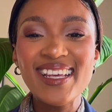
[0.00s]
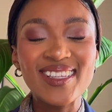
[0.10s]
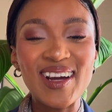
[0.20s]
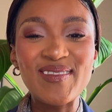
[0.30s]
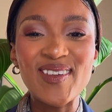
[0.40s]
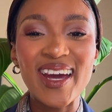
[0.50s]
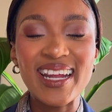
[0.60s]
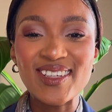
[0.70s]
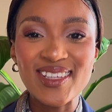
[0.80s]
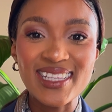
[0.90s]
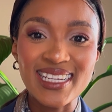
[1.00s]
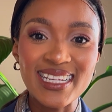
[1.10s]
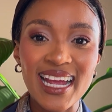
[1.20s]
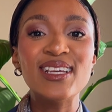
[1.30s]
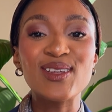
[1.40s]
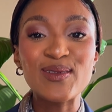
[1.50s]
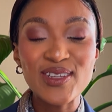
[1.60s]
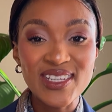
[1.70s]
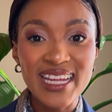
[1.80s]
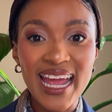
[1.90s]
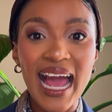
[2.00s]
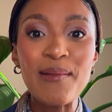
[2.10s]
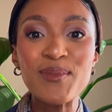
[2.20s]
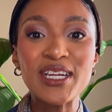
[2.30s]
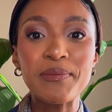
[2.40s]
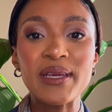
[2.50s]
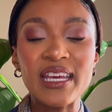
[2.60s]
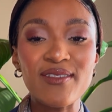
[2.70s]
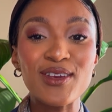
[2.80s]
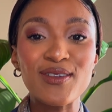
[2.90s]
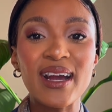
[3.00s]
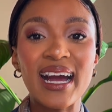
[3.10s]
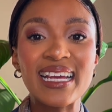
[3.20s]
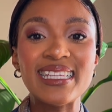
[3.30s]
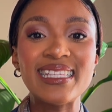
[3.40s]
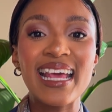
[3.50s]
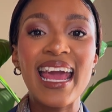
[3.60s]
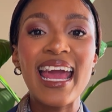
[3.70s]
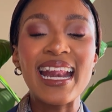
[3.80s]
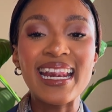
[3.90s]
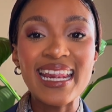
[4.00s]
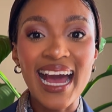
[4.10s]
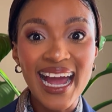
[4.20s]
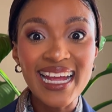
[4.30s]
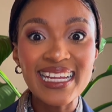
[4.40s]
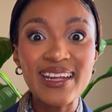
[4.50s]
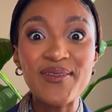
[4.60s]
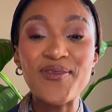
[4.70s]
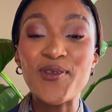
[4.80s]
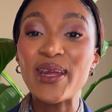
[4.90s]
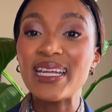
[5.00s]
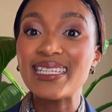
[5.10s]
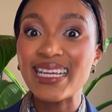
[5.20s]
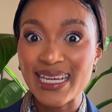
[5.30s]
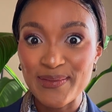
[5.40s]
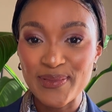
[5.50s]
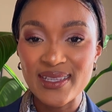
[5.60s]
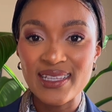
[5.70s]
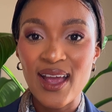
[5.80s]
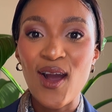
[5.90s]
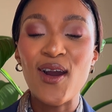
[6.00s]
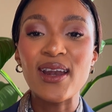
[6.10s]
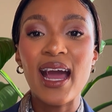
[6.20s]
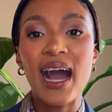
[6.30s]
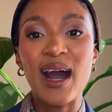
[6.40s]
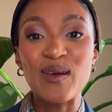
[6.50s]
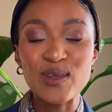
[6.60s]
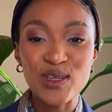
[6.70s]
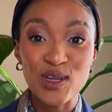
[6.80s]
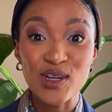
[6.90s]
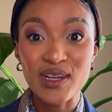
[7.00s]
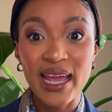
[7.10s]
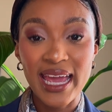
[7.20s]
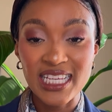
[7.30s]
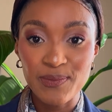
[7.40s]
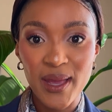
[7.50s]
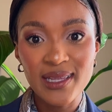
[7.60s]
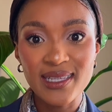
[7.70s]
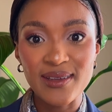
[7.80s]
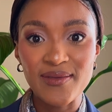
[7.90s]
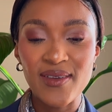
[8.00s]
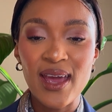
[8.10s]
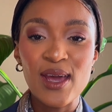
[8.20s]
So I'm quite interested. So today I'm going to be giving you guys 9 free tips on how to look expensive.